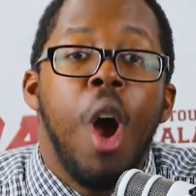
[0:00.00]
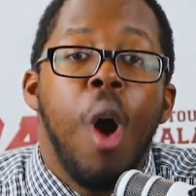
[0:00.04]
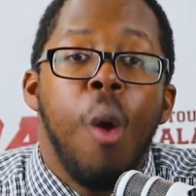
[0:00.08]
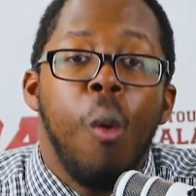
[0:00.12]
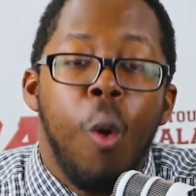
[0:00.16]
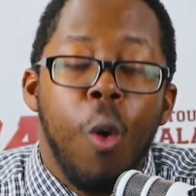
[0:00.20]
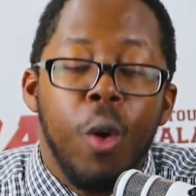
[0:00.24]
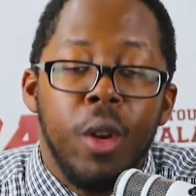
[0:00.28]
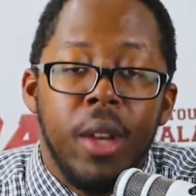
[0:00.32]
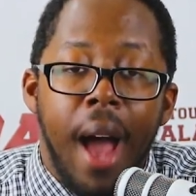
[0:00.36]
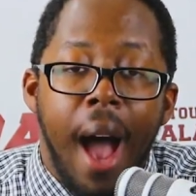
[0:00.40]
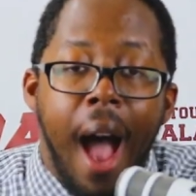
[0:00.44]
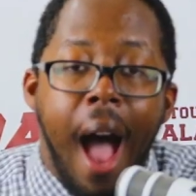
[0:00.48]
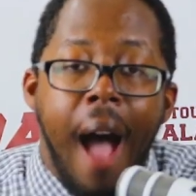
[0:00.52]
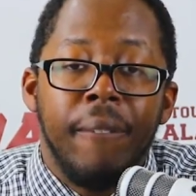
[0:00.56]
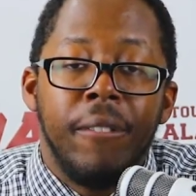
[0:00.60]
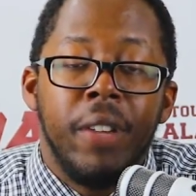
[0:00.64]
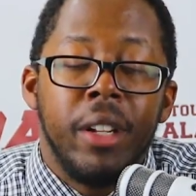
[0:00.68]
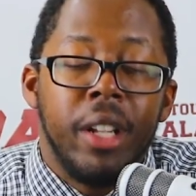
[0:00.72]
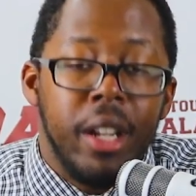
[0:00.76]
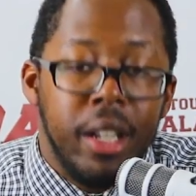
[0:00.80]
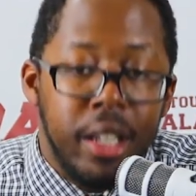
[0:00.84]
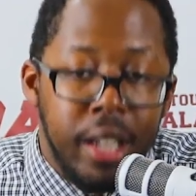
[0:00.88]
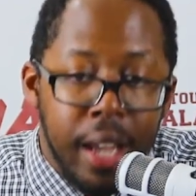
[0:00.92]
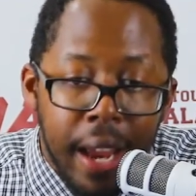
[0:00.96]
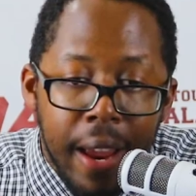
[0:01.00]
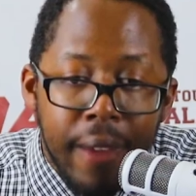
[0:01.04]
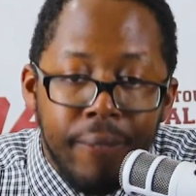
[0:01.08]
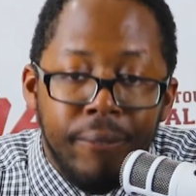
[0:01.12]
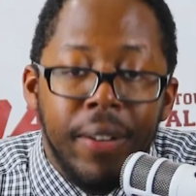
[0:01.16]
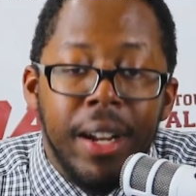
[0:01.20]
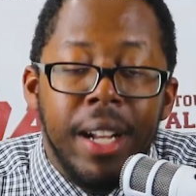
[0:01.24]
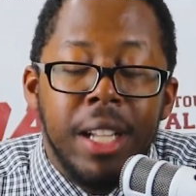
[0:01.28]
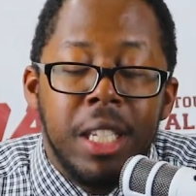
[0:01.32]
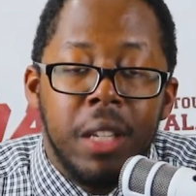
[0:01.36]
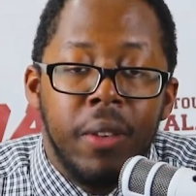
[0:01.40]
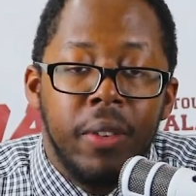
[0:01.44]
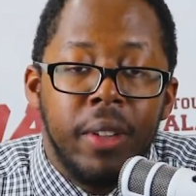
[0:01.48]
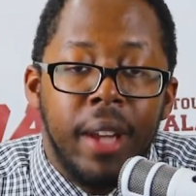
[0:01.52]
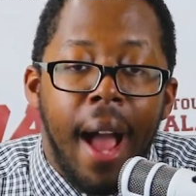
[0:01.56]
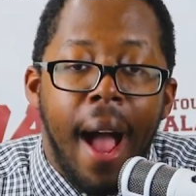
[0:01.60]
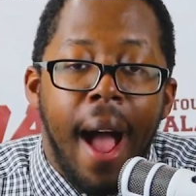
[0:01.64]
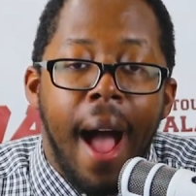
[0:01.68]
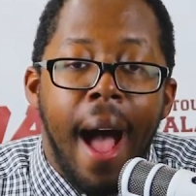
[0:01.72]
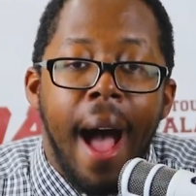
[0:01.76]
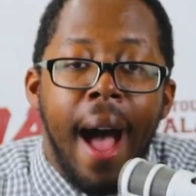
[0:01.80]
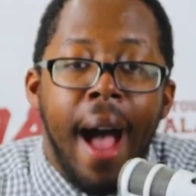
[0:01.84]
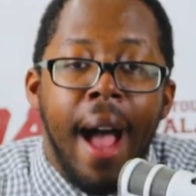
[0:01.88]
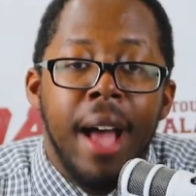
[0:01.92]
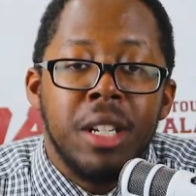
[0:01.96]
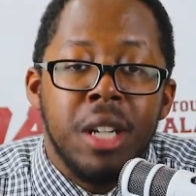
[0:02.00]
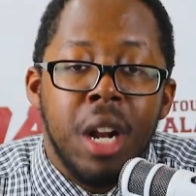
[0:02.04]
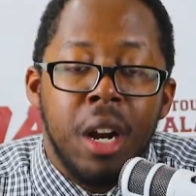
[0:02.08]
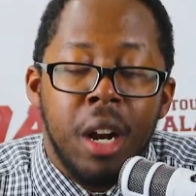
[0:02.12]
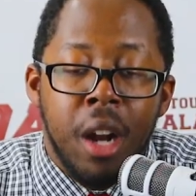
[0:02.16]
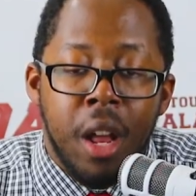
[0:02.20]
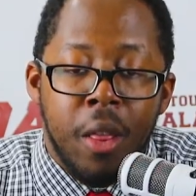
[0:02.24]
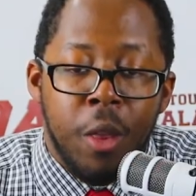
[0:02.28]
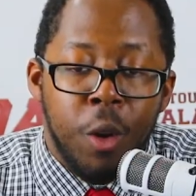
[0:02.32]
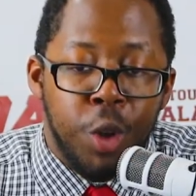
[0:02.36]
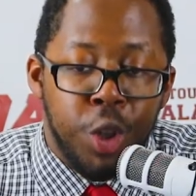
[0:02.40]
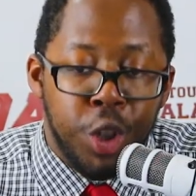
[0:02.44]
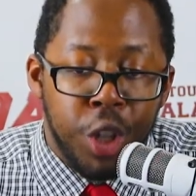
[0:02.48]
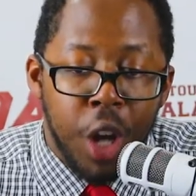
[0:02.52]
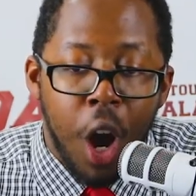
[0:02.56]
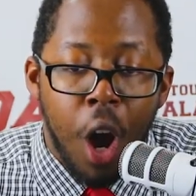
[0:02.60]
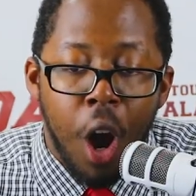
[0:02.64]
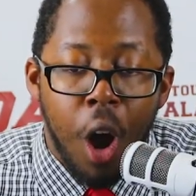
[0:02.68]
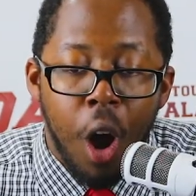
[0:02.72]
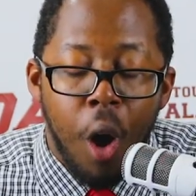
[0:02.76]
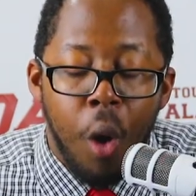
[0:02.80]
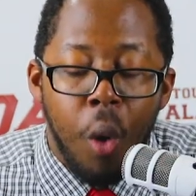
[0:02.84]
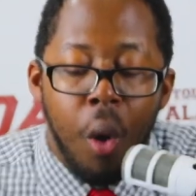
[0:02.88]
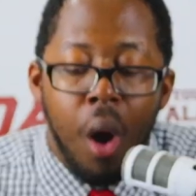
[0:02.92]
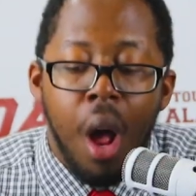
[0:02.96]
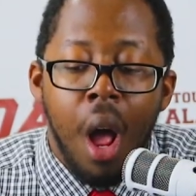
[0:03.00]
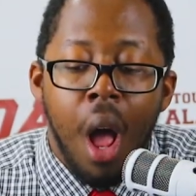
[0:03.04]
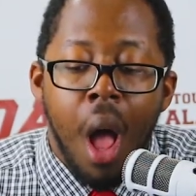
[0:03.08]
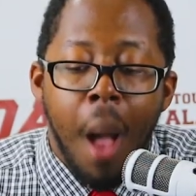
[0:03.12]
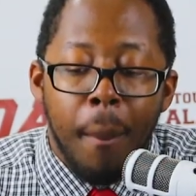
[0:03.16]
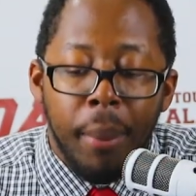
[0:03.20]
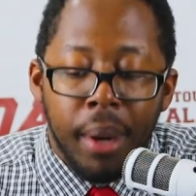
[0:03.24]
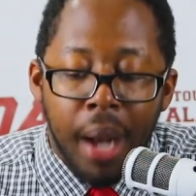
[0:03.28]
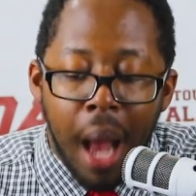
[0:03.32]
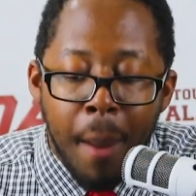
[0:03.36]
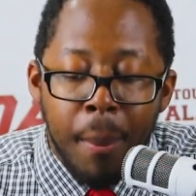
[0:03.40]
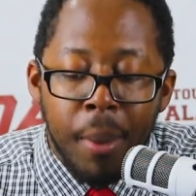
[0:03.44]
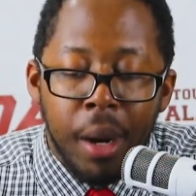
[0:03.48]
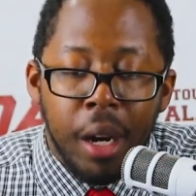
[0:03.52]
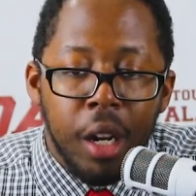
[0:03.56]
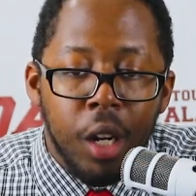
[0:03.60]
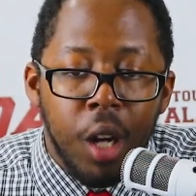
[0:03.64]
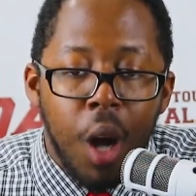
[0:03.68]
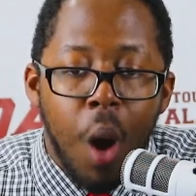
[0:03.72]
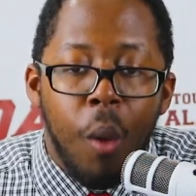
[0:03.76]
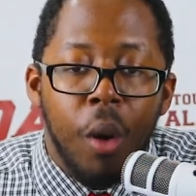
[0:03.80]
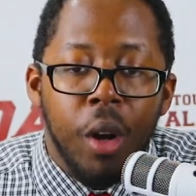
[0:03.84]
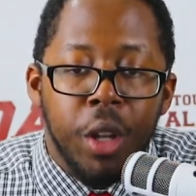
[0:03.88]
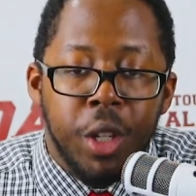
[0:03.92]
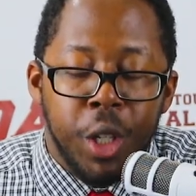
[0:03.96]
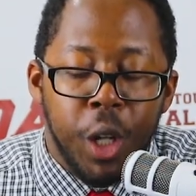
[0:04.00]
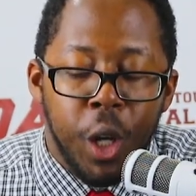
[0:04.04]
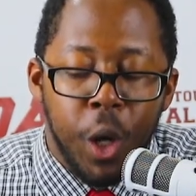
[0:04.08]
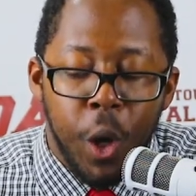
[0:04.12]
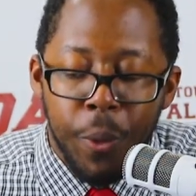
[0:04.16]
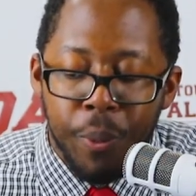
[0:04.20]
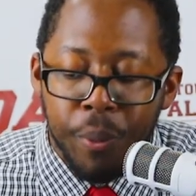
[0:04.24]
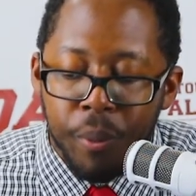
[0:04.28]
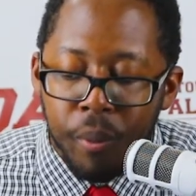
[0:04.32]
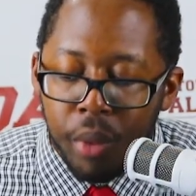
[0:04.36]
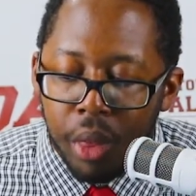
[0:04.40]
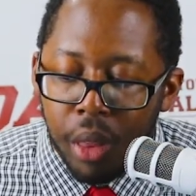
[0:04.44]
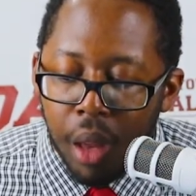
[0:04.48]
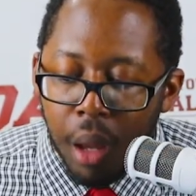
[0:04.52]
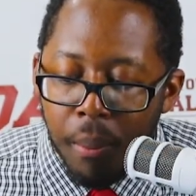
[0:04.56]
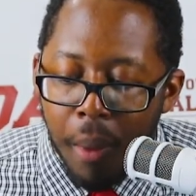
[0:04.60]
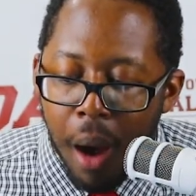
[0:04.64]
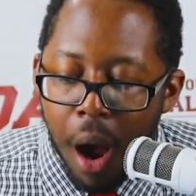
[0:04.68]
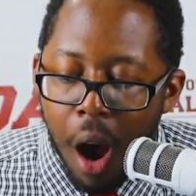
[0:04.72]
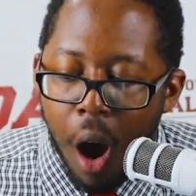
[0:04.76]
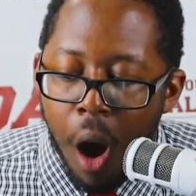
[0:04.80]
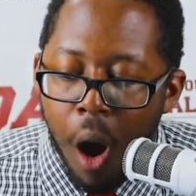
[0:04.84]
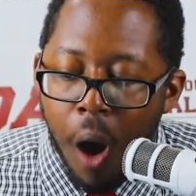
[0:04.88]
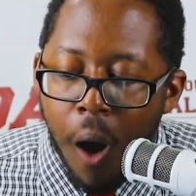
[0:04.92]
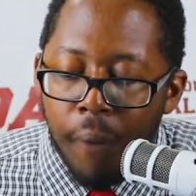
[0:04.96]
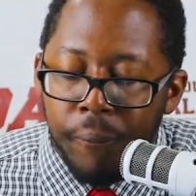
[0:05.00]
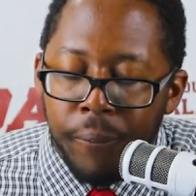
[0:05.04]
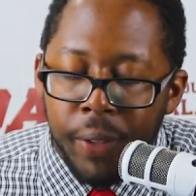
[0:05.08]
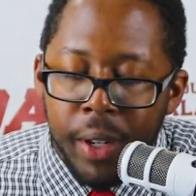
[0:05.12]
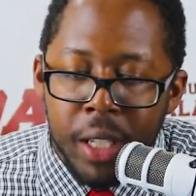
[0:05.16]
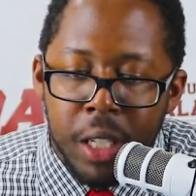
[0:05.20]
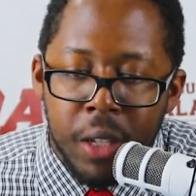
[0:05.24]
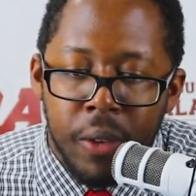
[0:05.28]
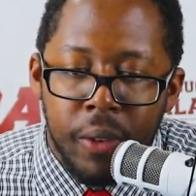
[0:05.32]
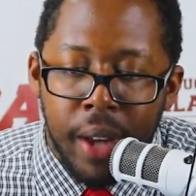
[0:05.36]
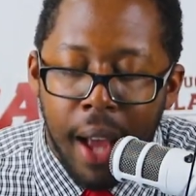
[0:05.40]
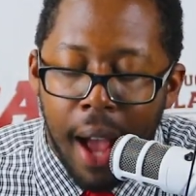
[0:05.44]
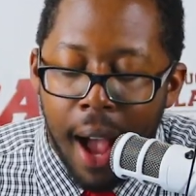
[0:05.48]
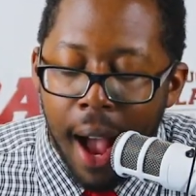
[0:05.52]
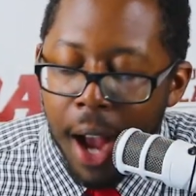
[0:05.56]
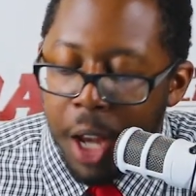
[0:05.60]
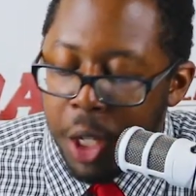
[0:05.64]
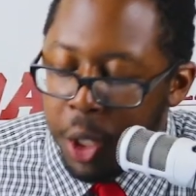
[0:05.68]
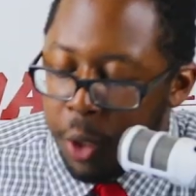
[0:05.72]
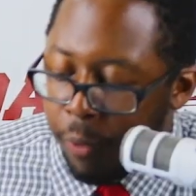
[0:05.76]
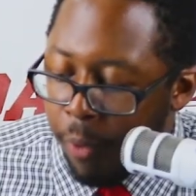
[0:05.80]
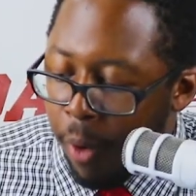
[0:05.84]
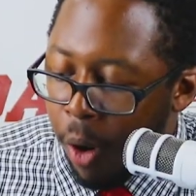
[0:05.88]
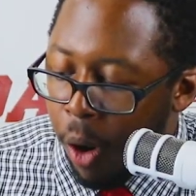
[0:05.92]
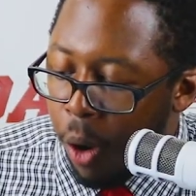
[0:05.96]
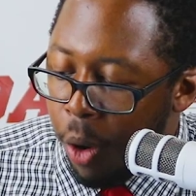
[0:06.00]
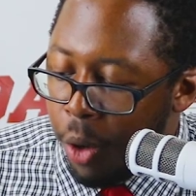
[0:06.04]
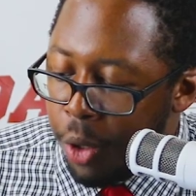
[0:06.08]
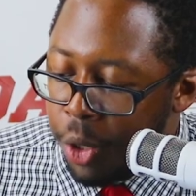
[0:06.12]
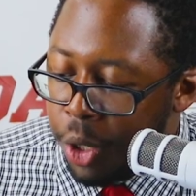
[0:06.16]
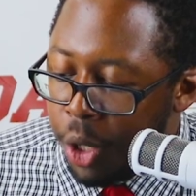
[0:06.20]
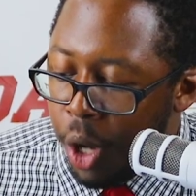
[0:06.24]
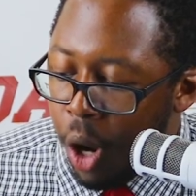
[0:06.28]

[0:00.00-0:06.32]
We'll dive into defensive guys in another show, but I'm going to go into my offensive guys first.